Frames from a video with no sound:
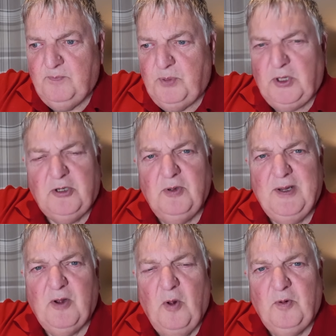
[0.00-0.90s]
put
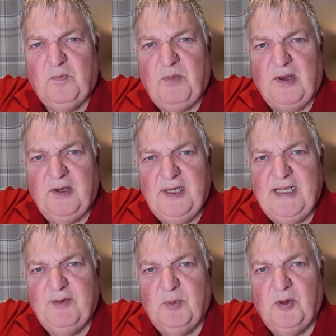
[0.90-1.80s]
through
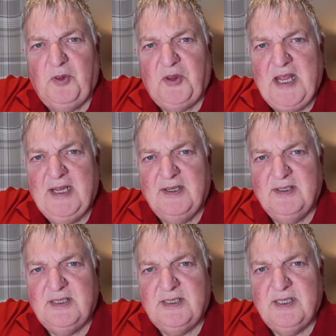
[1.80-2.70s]
unbelievable
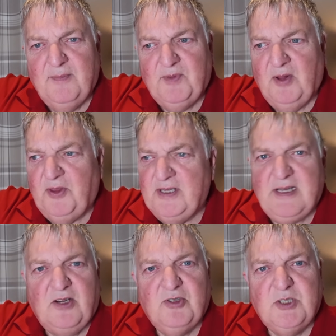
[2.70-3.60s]
things on things
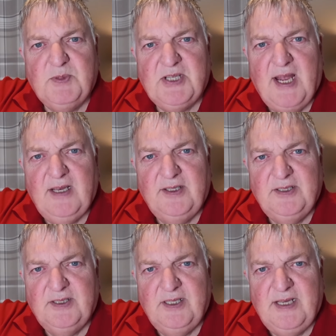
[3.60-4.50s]
like Christmas Island
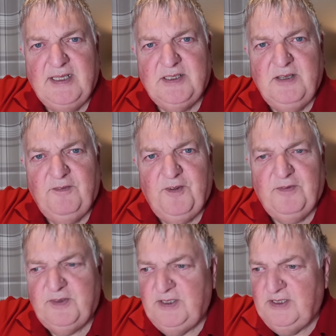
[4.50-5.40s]
in the
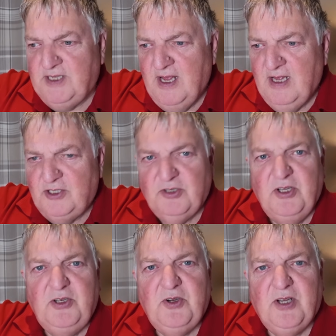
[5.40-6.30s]
1950s during
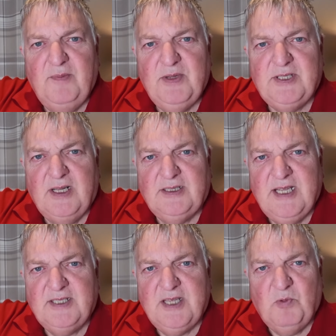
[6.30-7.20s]
the nuclear missile
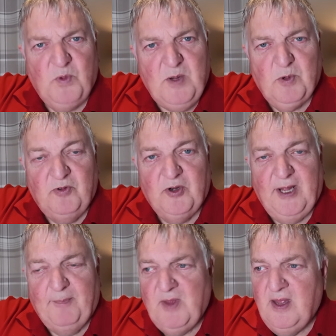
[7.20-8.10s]
tests that we were
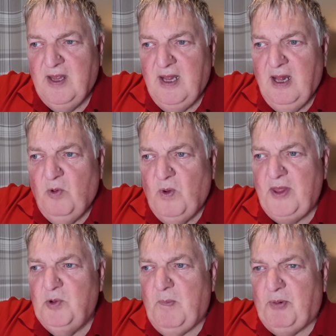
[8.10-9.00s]
running, where
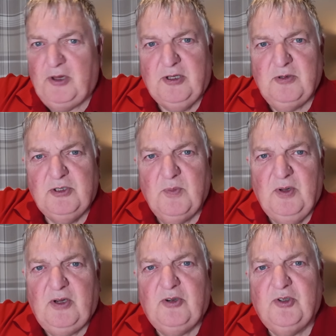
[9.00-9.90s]
they were put through some
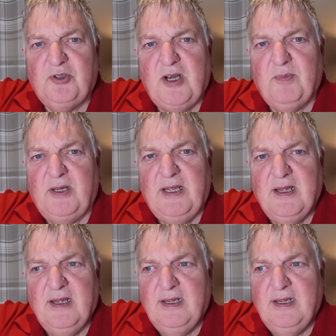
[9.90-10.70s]
incredibly